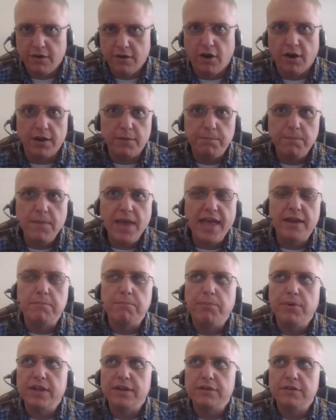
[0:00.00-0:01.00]

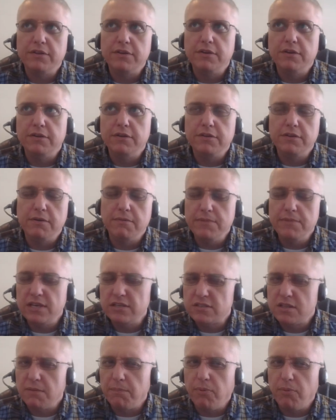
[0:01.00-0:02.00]
men, but you
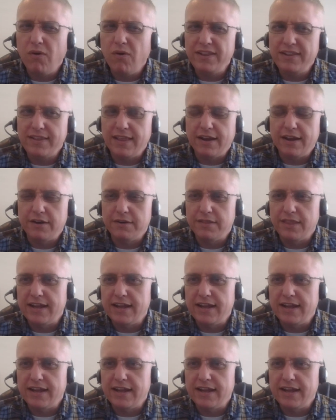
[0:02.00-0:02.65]
miss the point there,